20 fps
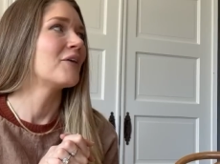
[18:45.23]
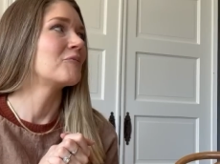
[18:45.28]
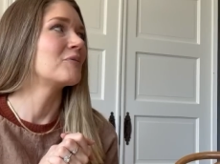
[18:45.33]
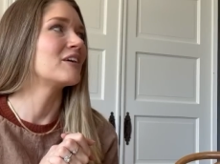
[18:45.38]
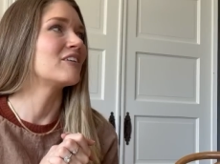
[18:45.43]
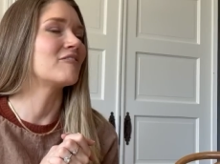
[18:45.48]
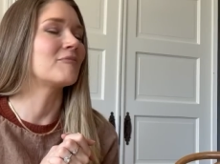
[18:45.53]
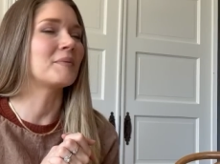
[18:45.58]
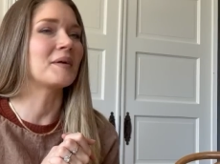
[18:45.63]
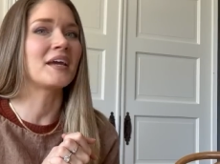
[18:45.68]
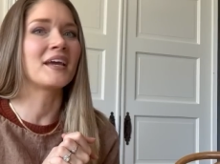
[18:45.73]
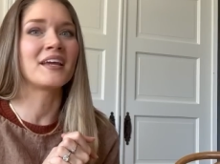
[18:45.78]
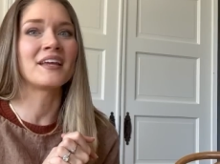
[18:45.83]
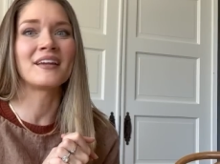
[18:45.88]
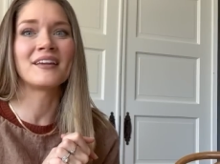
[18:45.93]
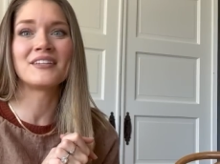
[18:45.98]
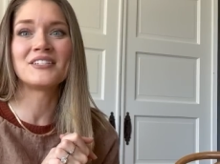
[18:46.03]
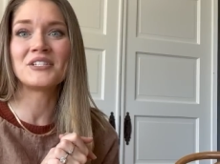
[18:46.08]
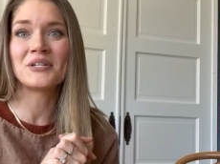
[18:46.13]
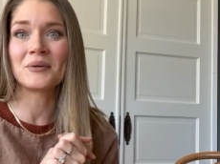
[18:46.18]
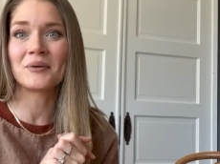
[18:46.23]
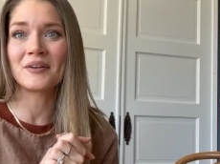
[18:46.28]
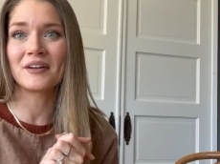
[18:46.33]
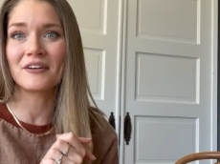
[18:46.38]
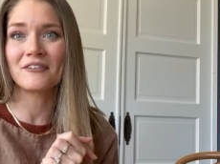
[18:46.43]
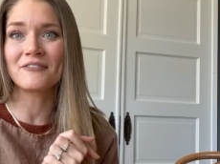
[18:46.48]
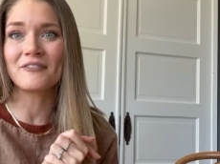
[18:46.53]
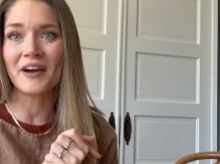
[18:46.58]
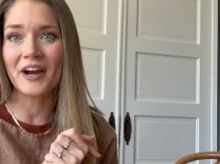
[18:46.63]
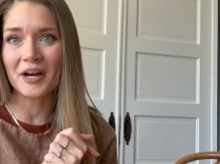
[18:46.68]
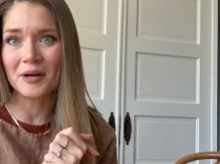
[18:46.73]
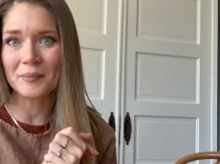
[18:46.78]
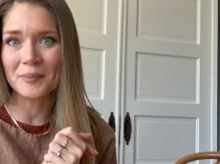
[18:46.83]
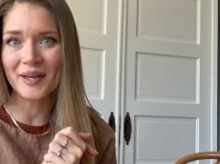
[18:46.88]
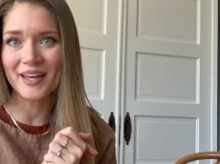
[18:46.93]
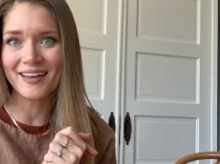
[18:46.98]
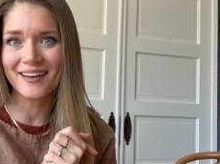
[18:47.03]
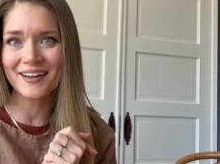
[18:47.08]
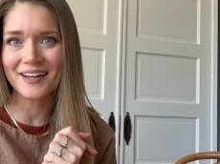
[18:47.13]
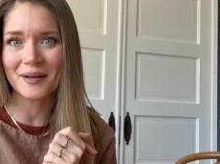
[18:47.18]
We've been doing a fire
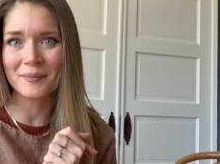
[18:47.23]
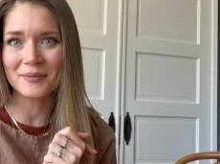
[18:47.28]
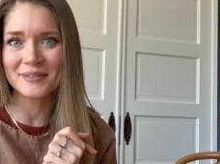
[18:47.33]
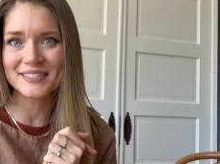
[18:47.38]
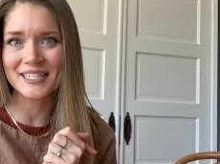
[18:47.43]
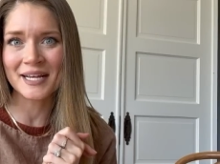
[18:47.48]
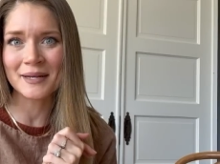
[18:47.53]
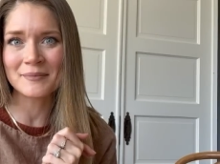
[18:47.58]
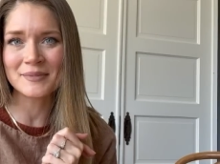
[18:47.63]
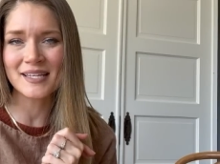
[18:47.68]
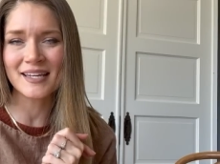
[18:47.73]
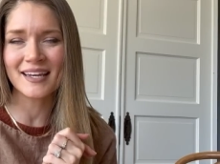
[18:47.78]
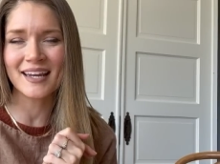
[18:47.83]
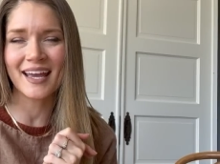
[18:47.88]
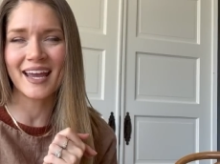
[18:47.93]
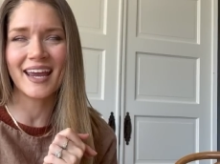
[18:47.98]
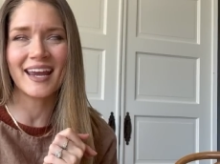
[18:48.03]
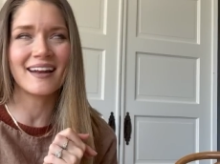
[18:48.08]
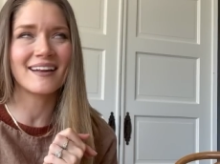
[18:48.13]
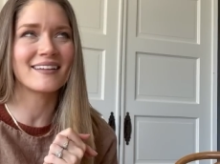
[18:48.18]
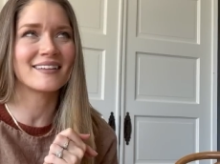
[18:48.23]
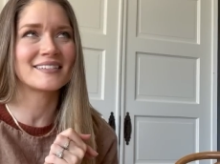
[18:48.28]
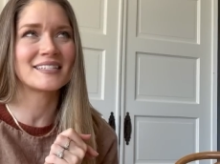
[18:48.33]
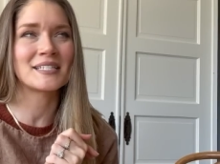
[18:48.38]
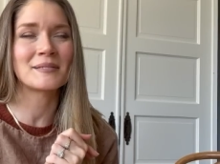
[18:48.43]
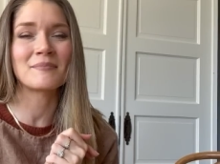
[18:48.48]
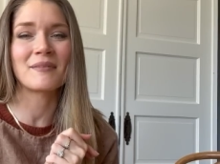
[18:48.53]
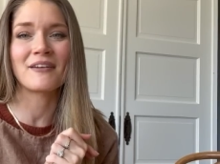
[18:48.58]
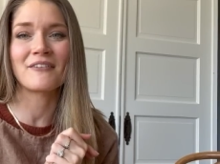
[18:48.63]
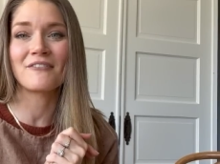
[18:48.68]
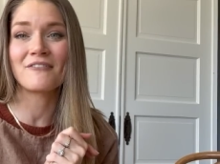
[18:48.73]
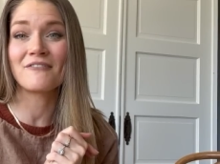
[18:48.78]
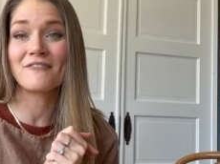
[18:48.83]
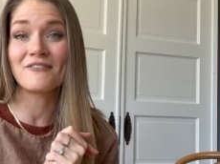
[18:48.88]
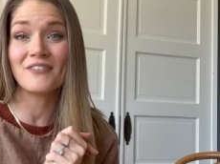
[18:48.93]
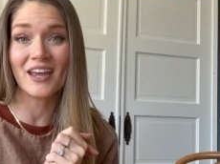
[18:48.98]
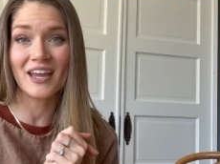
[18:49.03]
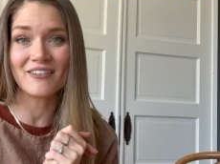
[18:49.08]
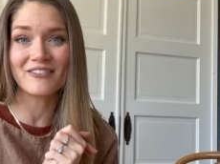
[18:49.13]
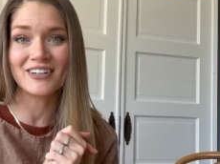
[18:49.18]
pit a couple times at night. This is my
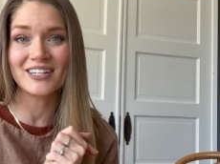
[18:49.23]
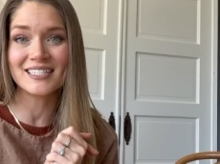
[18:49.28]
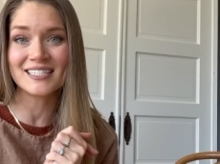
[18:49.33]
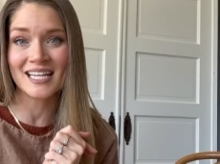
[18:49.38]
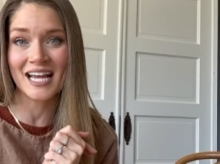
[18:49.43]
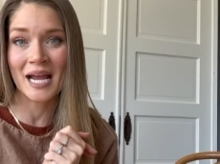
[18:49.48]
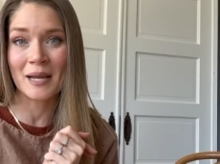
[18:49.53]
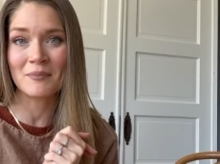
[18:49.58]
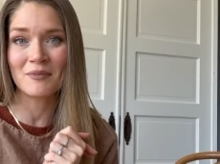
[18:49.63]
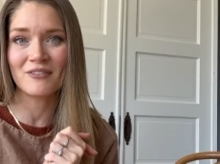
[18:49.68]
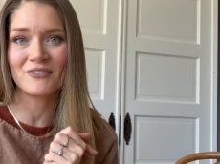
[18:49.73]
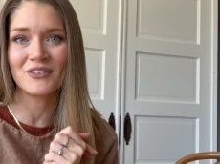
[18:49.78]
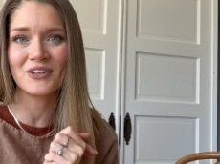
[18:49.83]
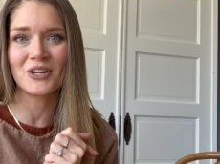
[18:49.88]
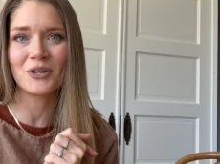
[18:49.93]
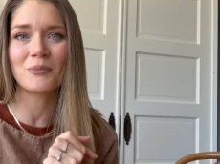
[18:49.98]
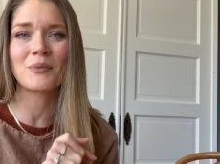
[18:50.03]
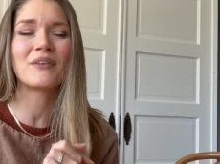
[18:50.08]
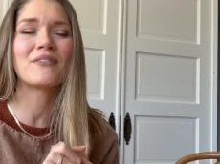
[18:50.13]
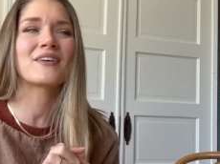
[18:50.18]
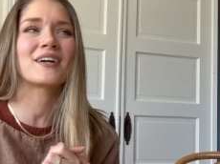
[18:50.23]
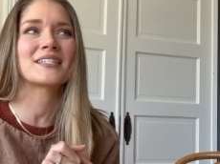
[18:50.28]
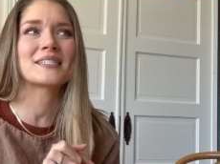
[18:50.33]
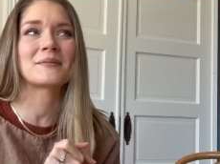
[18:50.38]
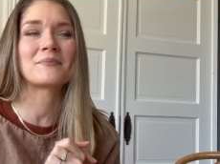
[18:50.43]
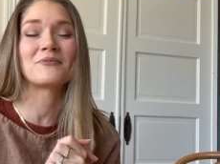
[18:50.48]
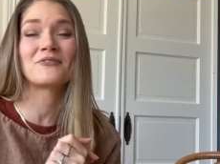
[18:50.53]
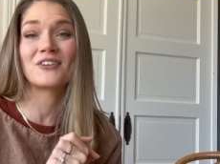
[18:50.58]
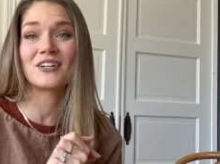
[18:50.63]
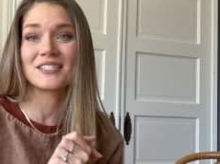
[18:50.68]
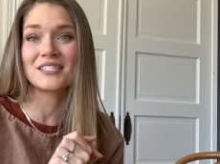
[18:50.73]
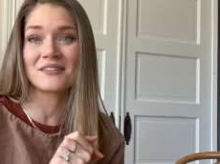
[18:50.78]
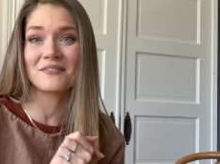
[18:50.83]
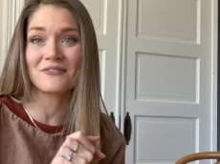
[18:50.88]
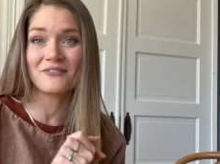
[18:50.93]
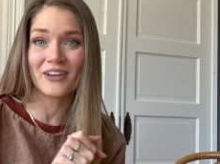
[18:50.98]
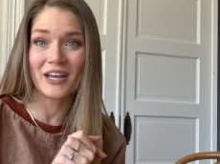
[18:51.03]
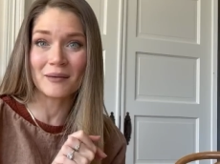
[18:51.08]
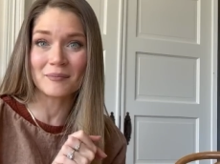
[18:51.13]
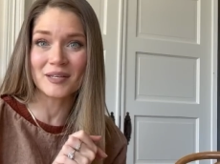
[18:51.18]
favorite time of year. We've got some friends
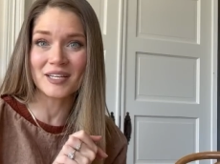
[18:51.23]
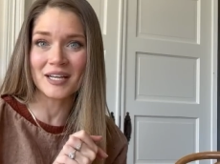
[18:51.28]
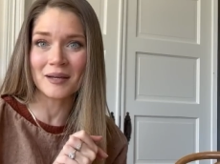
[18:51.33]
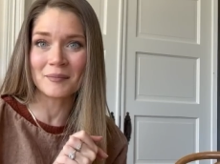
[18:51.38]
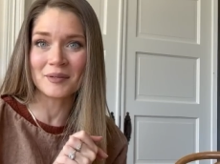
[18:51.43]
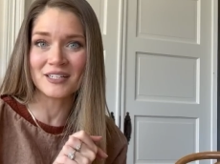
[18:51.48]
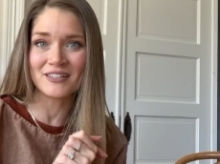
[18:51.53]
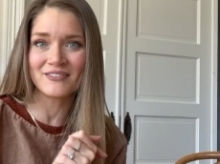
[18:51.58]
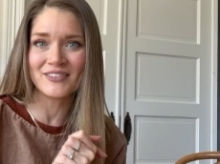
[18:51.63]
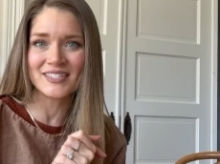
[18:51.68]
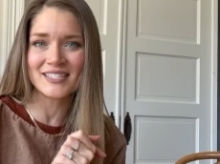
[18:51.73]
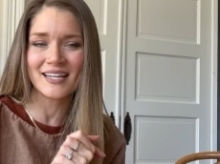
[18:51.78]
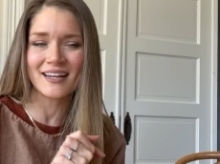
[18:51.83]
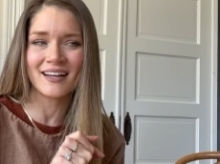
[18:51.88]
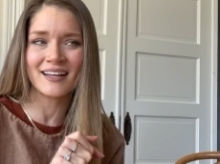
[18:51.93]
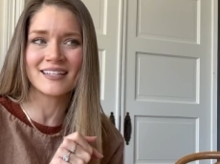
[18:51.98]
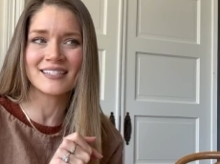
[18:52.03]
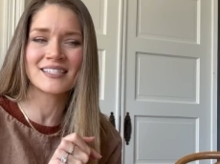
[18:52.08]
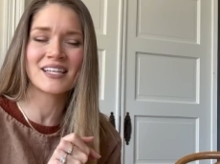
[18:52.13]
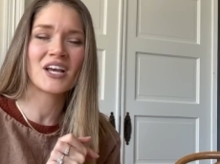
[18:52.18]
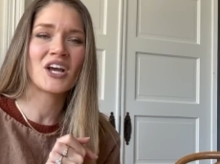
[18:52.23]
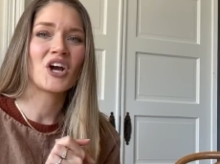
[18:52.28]
and family coming to visit us.